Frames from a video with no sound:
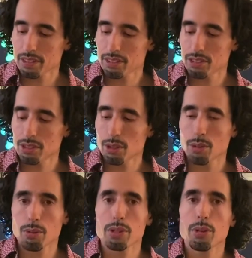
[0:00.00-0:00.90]

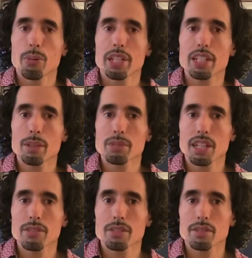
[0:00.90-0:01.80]
So when the ring comes
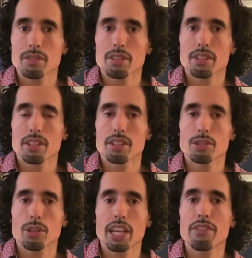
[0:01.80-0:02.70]
out,
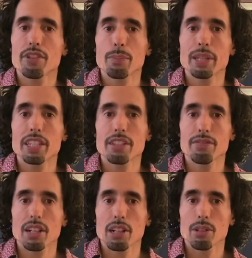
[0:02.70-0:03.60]
it's okay for the pinky to
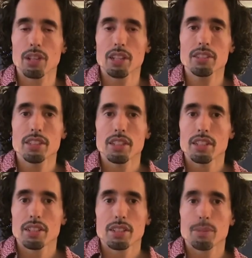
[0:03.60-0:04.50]
follow along,
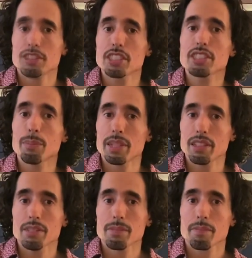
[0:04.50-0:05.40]
just the
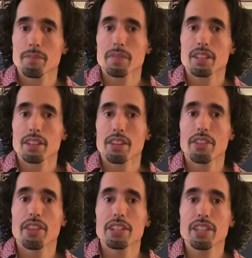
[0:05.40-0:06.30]
middle.
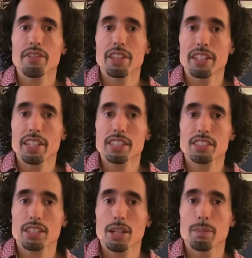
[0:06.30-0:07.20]
Then you have the
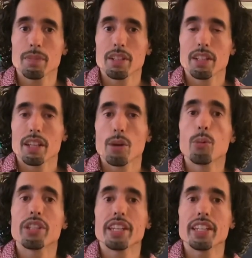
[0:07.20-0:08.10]
index come. And
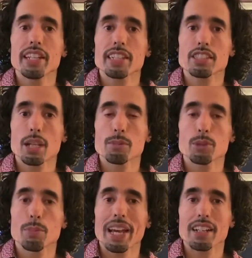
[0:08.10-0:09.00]
when the index
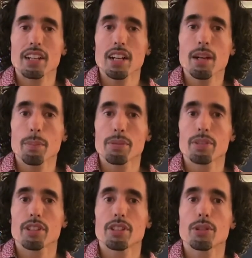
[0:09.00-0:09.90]
comes back up,
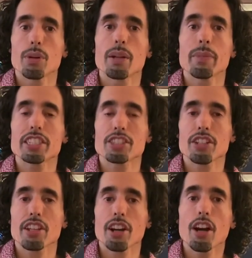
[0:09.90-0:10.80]
you want to make
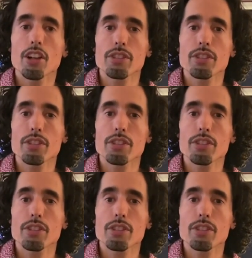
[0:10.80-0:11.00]
sure that all the